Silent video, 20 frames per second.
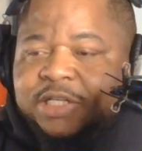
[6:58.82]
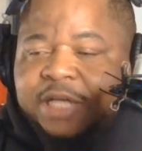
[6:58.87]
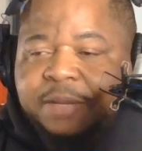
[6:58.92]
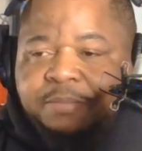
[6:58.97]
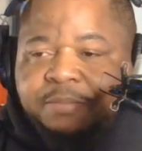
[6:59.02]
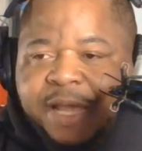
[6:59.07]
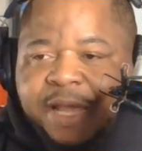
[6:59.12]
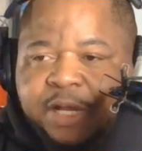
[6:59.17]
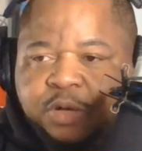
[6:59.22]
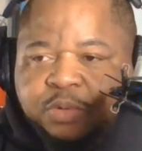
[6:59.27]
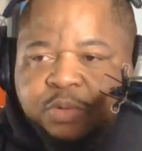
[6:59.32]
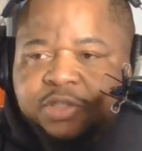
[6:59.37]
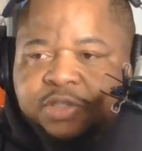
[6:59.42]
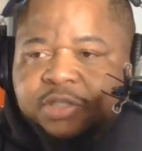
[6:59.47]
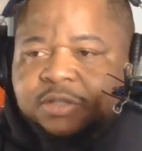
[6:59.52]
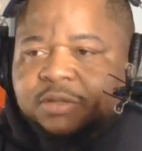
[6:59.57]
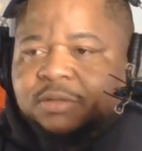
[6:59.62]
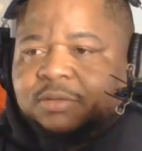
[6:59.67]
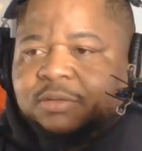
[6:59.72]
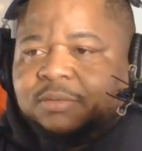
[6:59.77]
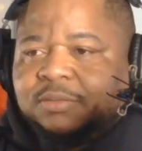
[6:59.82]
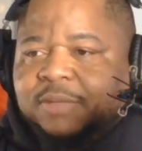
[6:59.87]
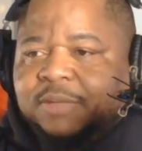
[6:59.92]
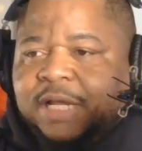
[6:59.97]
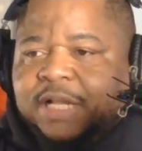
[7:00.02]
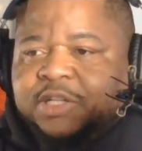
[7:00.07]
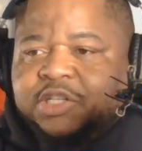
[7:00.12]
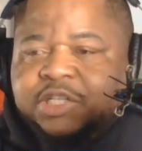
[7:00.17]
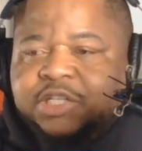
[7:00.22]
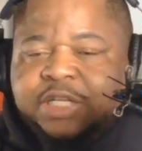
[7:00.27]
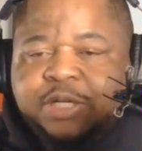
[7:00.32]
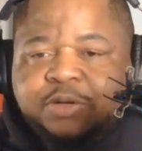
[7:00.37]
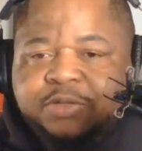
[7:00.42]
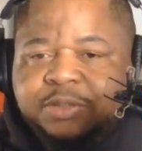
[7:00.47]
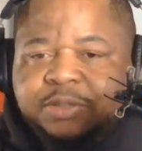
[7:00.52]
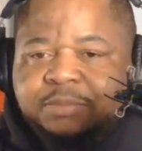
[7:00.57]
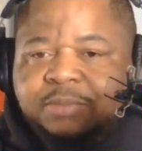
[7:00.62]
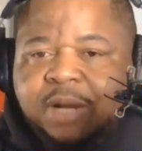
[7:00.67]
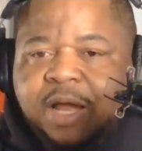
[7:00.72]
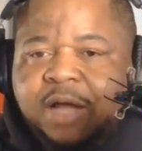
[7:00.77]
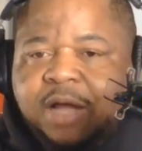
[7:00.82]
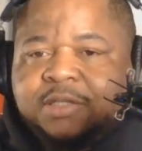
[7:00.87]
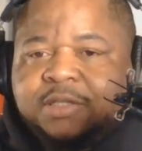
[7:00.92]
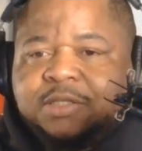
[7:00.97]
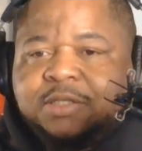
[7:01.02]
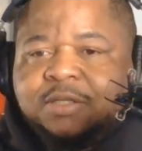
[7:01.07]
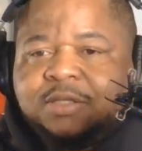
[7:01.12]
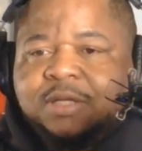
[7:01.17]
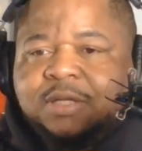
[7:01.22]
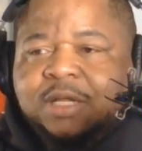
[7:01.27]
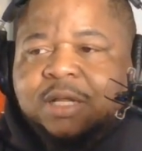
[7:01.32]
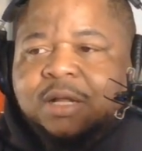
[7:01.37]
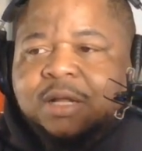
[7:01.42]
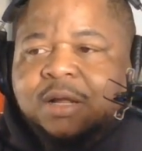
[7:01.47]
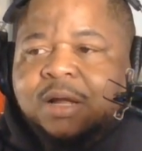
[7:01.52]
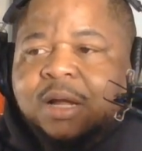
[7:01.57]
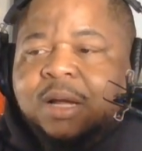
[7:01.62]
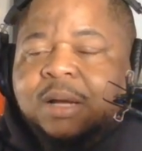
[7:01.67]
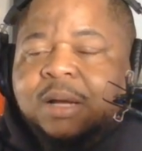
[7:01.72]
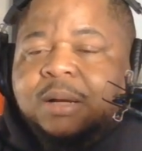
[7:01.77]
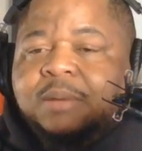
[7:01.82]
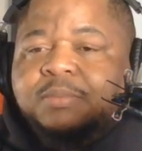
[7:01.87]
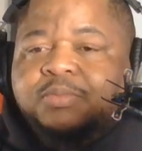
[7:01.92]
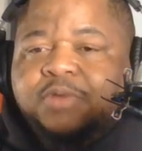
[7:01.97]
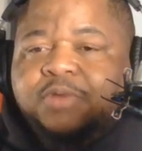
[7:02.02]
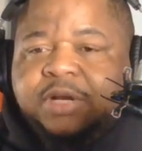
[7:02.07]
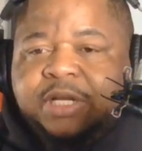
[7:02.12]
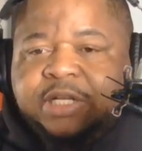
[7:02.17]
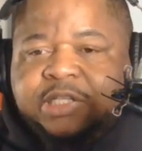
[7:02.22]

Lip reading: bagels in steals and blocks. Brittany